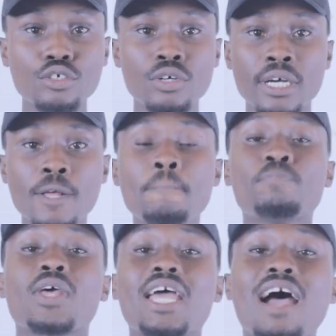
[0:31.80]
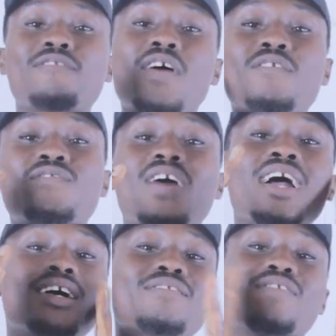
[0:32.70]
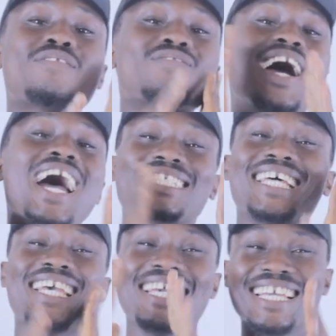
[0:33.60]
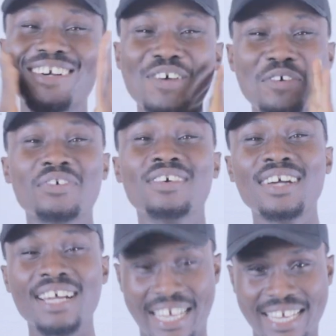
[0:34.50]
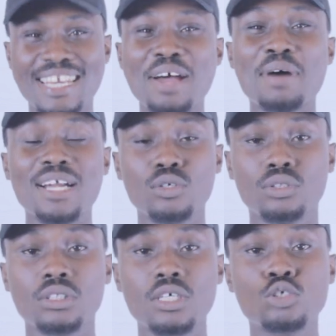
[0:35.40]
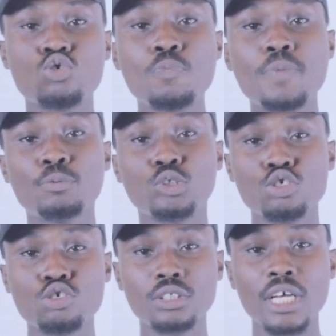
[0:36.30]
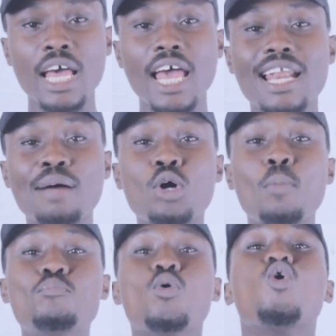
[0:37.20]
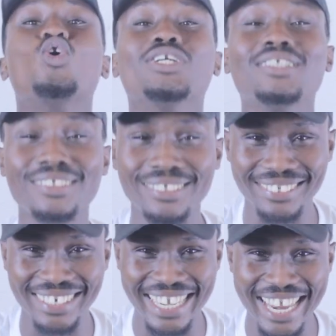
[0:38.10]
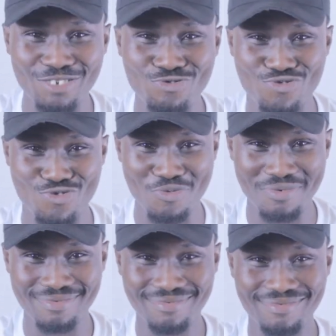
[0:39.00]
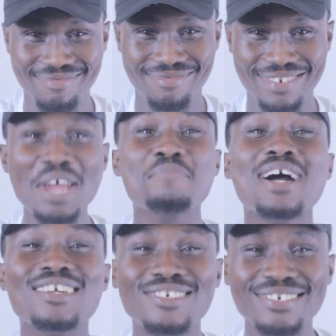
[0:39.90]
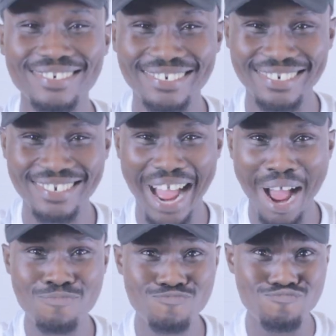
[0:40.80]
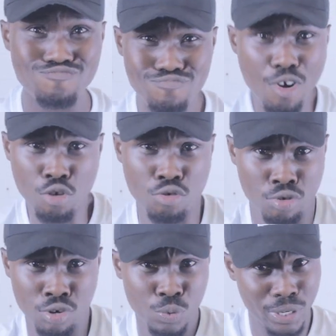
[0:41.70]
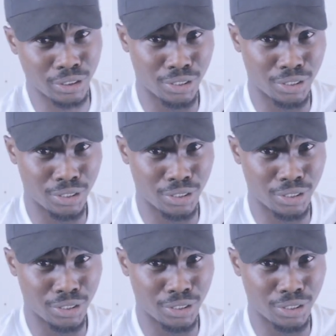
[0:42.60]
you, eh? Yeah, fa, see. Wait, Demanos. It's Cool Peeps News, and I'm your boy, Electro. Demano. Oh, with a